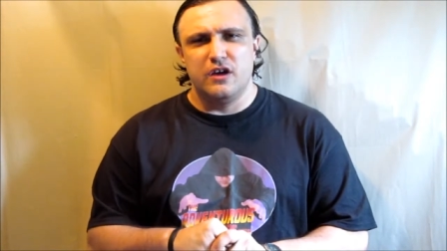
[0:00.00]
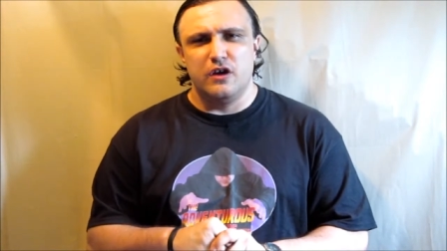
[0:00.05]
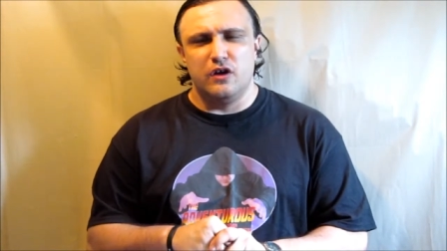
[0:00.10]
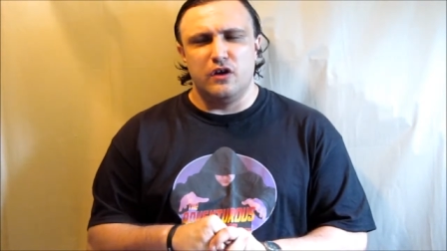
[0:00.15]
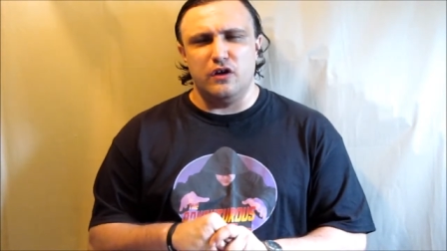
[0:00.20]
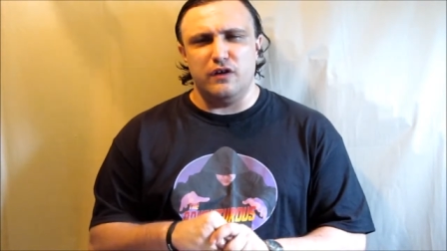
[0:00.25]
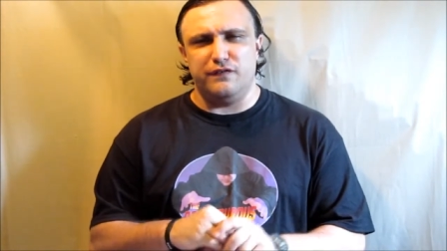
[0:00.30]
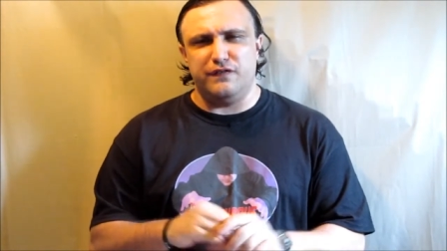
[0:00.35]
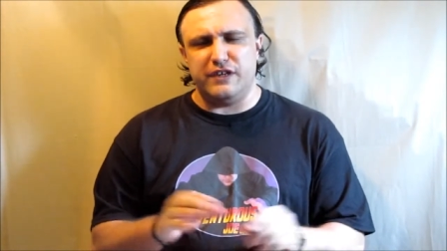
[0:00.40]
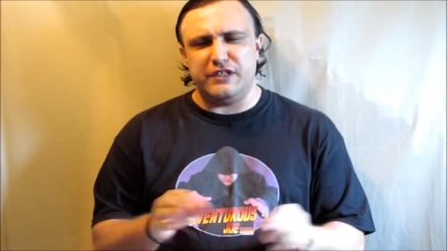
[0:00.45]

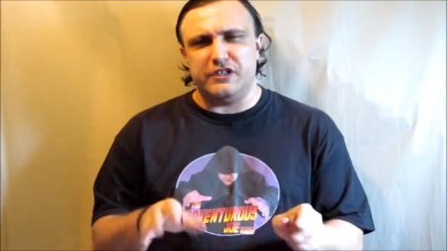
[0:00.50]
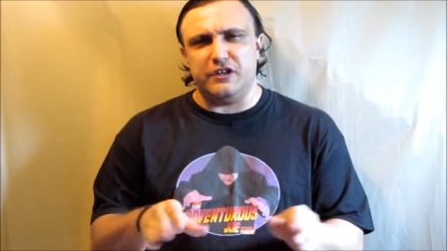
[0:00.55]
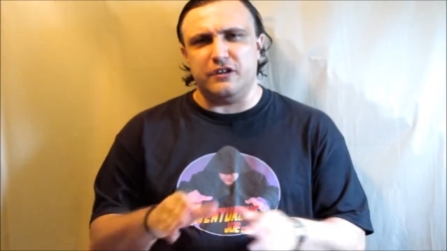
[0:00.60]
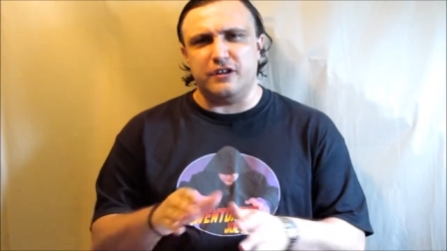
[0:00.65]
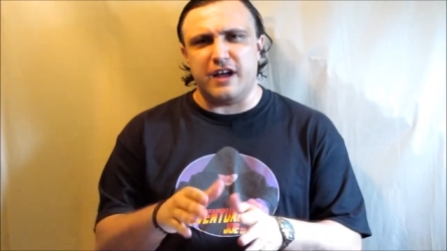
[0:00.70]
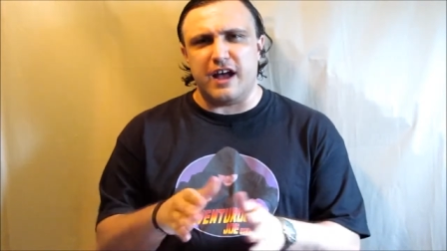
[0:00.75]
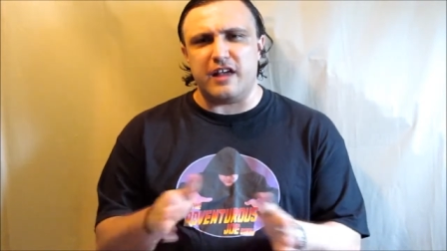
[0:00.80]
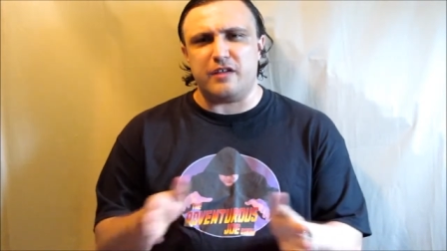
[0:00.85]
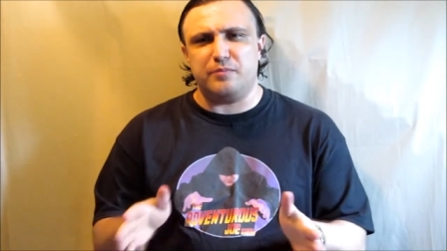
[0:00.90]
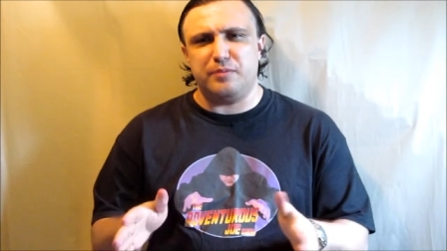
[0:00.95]
Her official
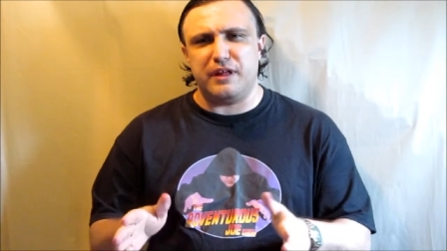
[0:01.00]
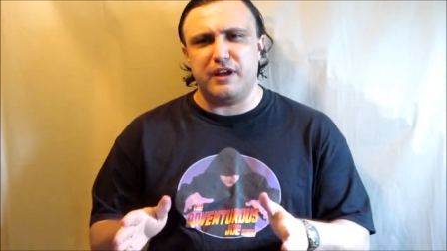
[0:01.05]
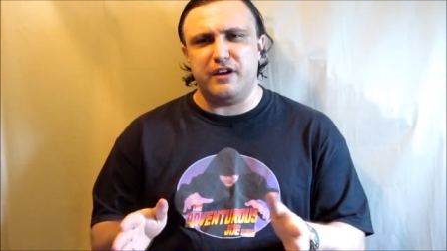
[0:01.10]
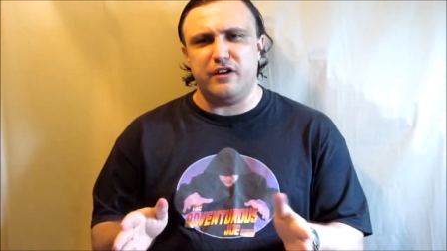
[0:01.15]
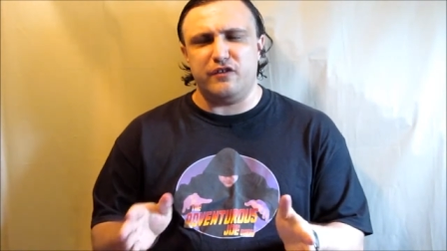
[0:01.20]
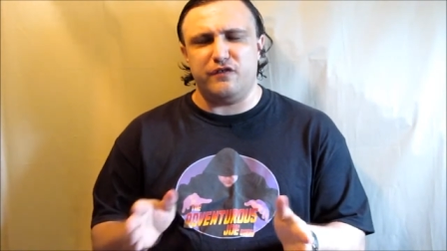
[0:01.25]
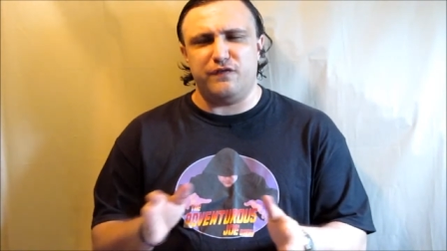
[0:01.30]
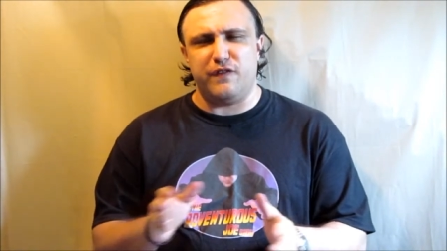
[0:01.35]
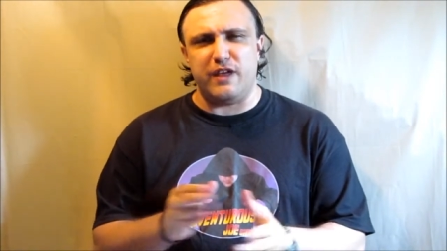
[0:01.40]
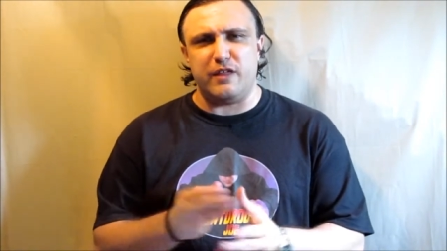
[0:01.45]

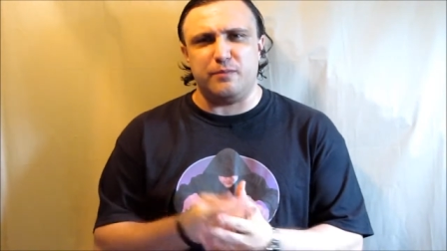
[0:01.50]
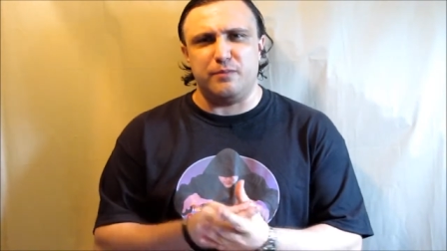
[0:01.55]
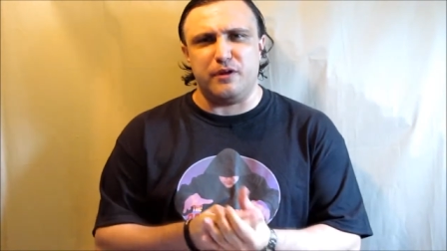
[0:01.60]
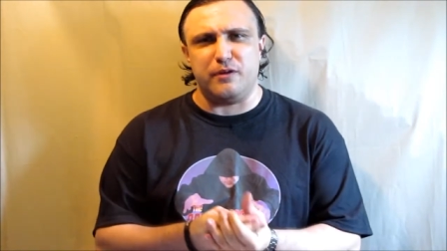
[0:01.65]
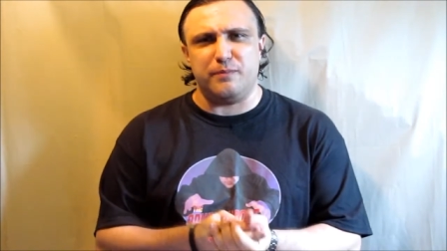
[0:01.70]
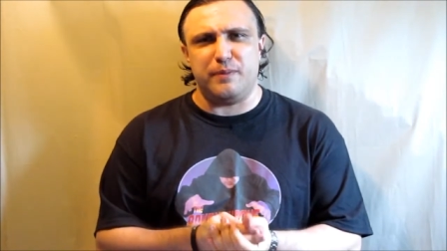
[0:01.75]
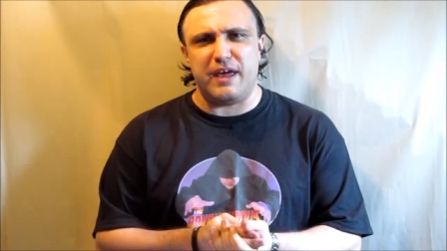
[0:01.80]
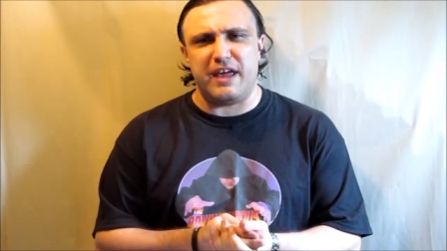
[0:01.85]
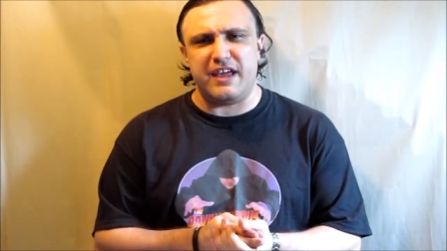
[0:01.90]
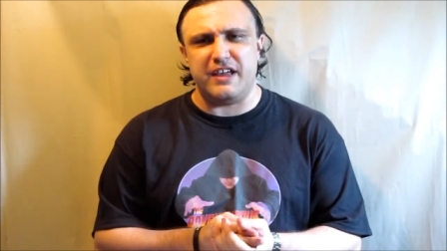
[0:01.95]
cosplayer's
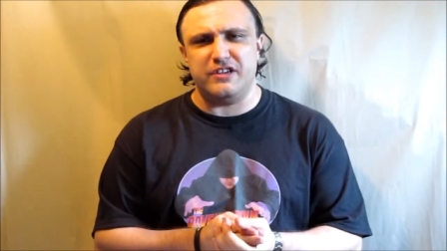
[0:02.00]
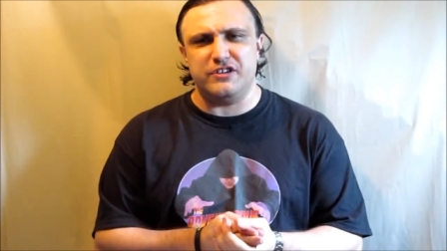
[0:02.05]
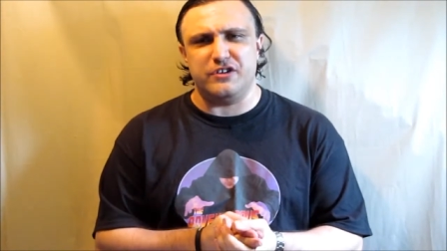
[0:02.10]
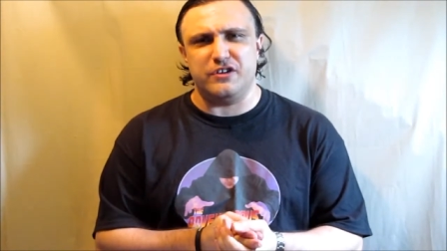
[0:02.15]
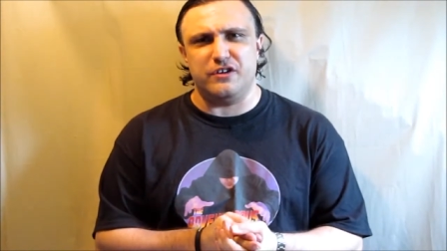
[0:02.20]
Facebook page,